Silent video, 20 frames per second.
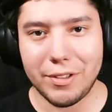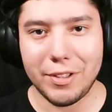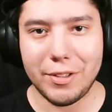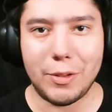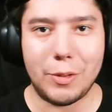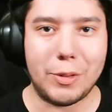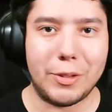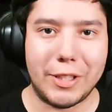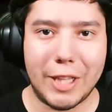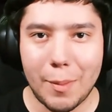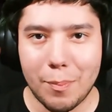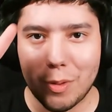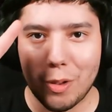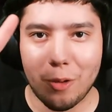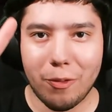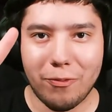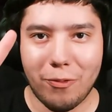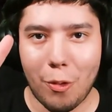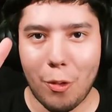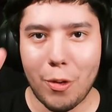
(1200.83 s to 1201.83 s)
This is
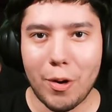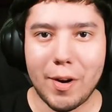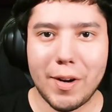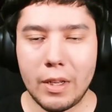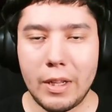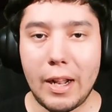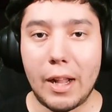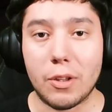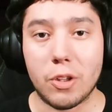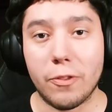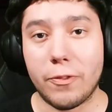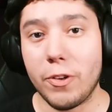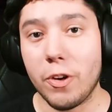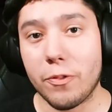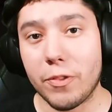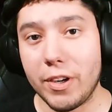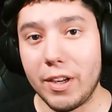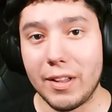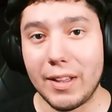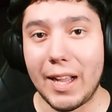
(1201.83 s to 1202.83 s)
episode 4. And also feel
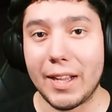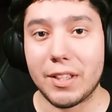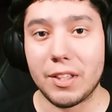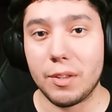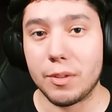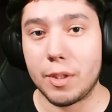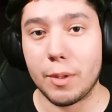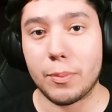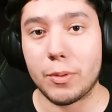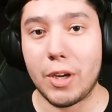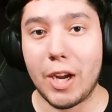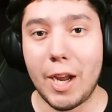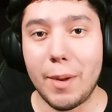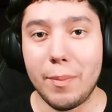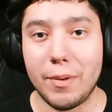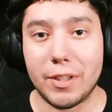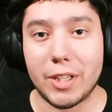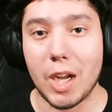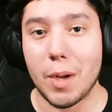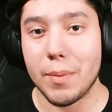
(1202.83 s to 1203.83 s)
free to like and subscribe
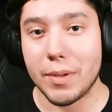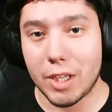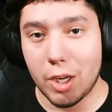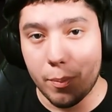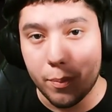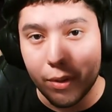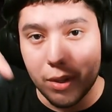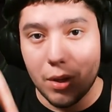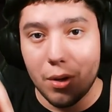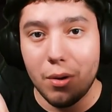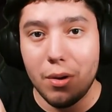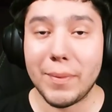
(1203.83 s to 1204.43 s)
and comment down below.